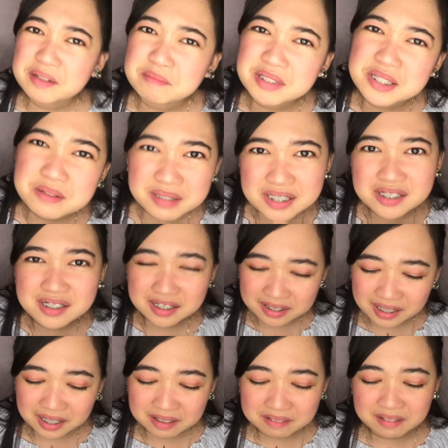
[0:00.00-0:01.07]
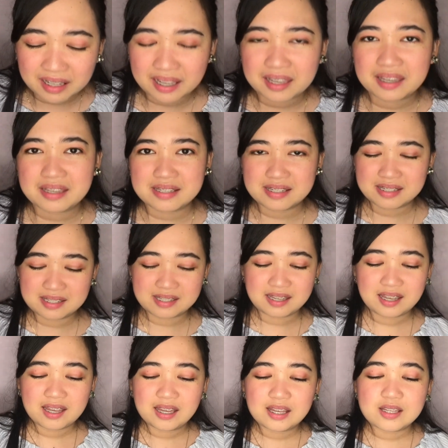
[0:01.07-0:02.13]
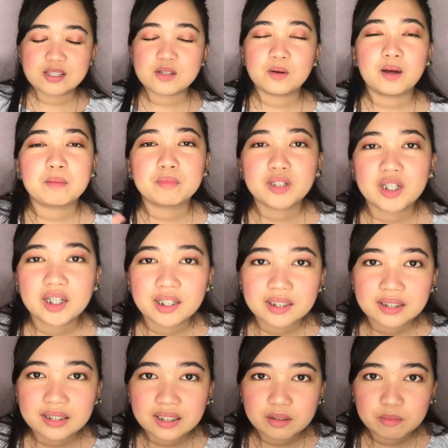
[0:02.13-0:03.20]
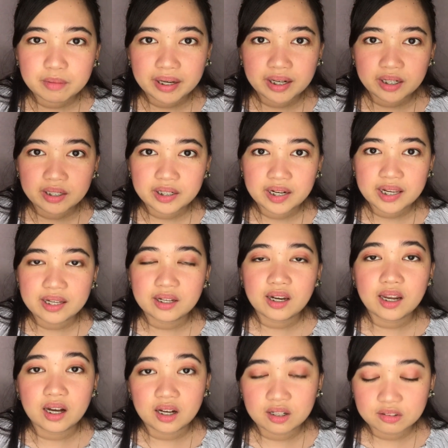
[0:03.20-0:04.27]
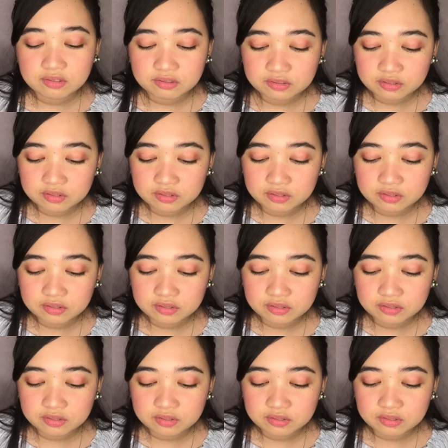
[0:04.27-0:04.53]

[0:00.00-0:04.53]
Mag-swatch na tayo, guys. So, I'm currently wearing Love.